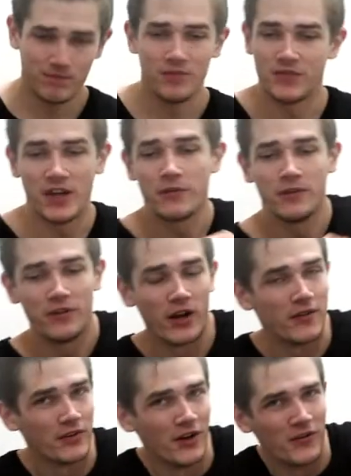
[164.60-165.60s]
definitely don't
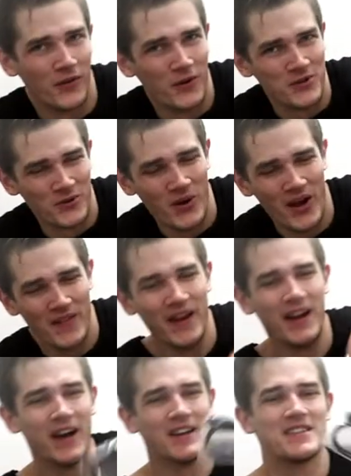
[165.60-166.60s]
have enough of those around the
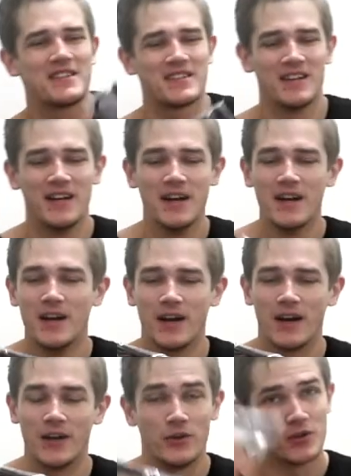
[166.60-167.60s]
house.
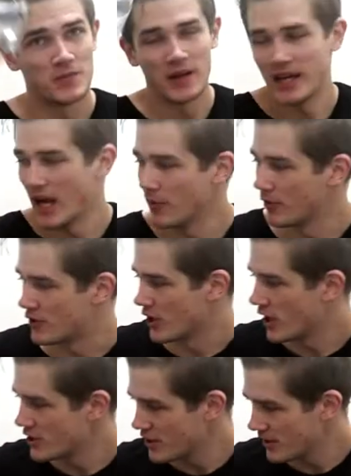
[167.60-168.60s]
USB cable for
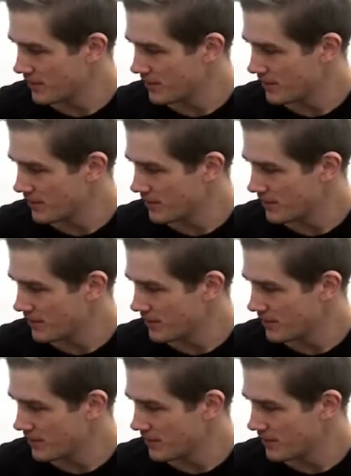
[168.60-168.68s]
charging,